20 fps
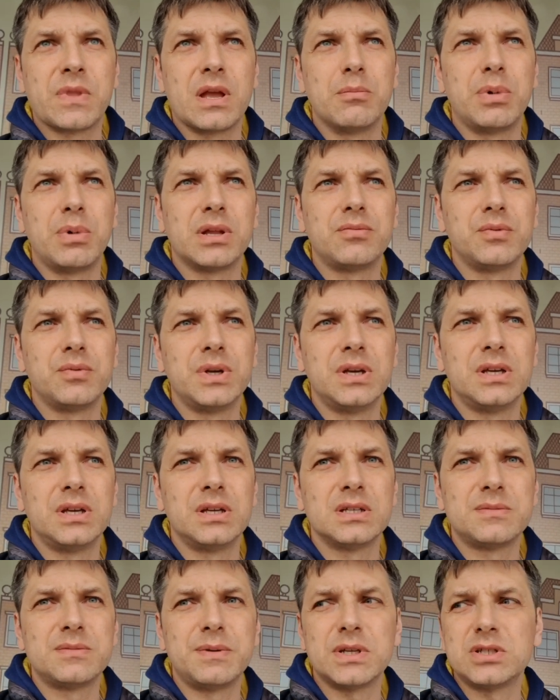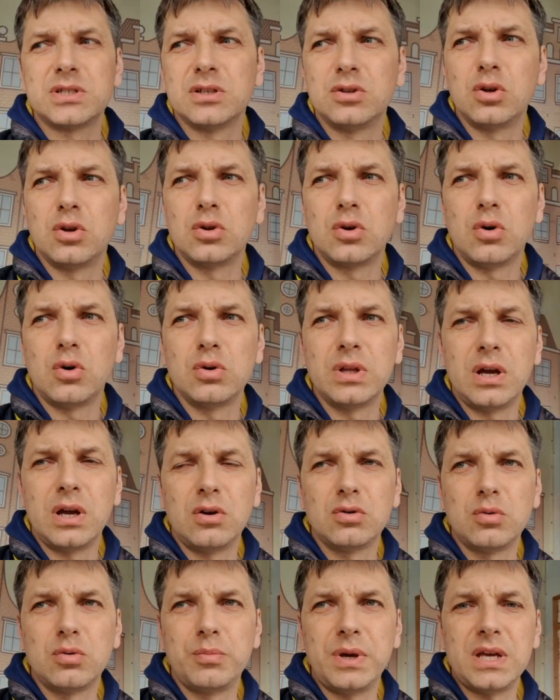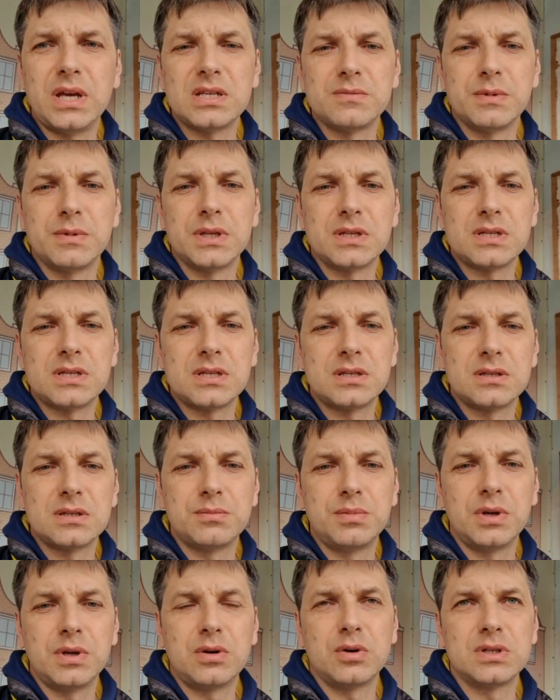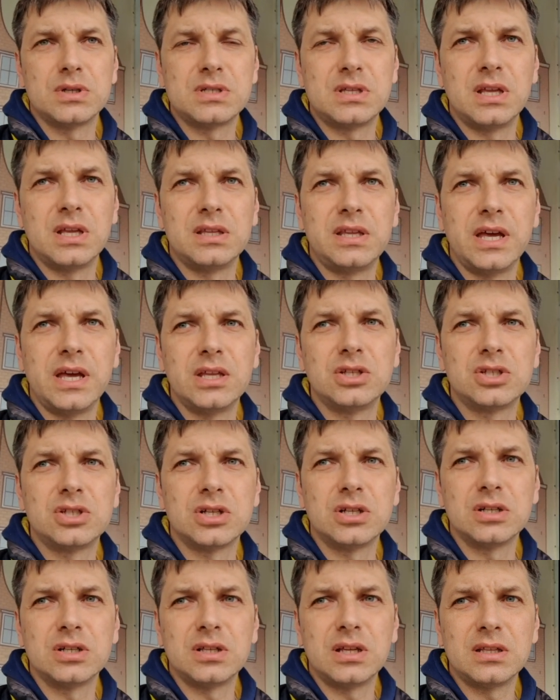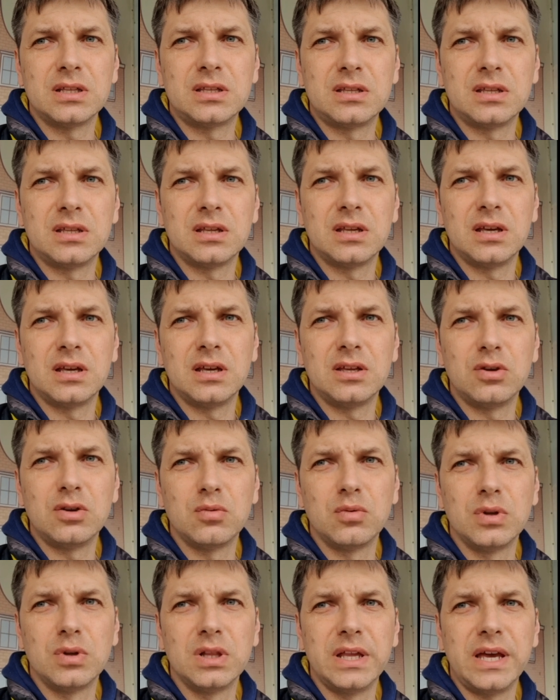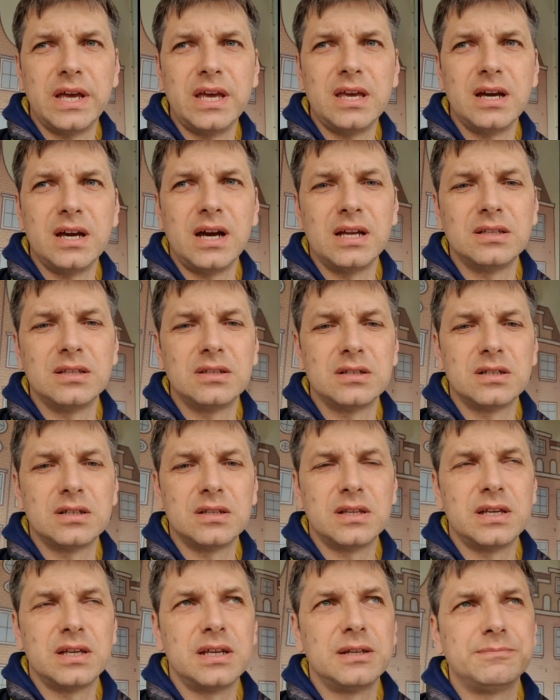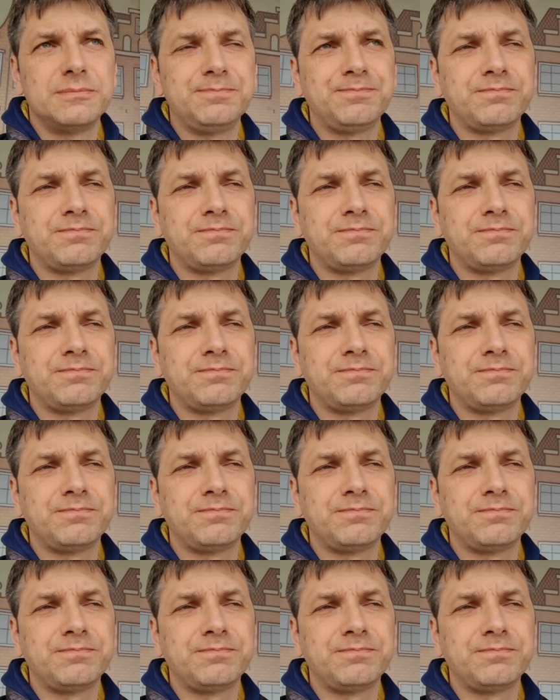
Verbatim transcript: but we especially don't go now to basements because the danger that uh, you will lay under the